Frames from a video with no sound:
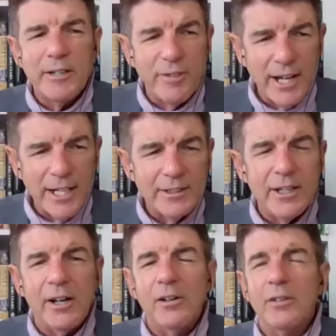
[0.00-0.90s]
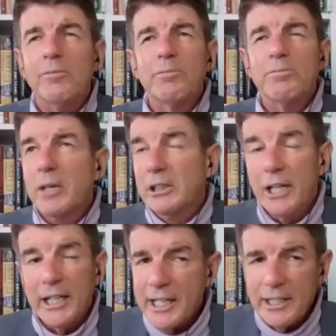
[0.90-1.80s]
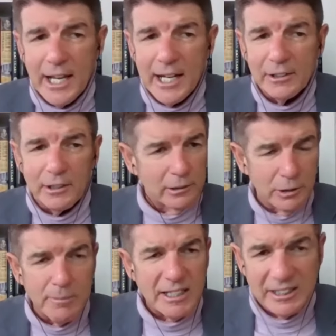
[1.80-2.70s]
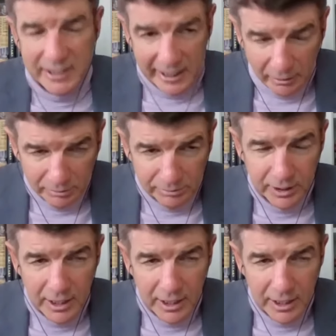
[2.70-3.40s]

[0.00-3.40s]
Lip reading: been invited by a lot of Canadians, including myself,